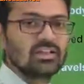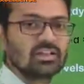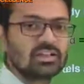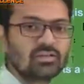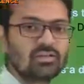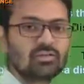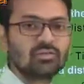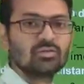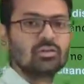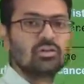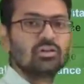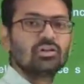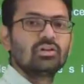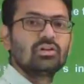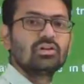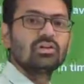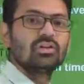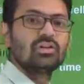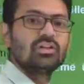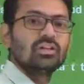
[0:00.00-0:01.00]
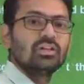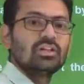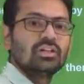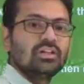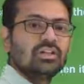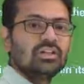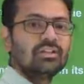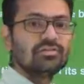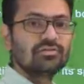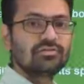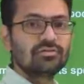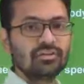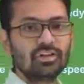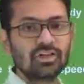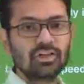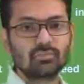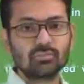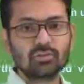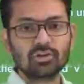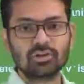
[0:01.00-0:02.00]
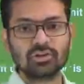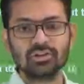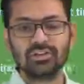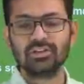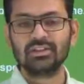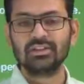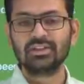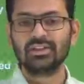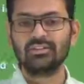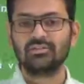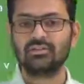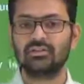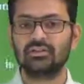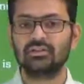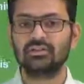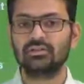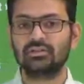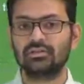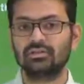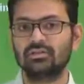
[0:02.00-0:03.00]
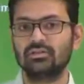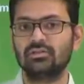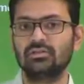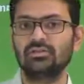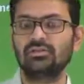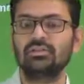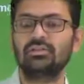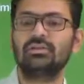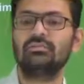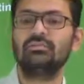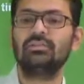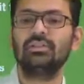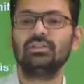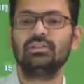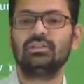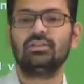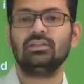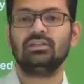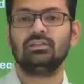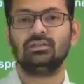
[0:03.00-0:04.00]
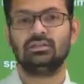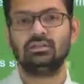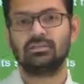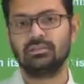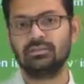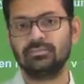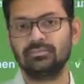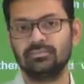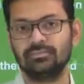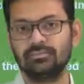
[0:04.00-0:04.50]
Now if a body travels some distance,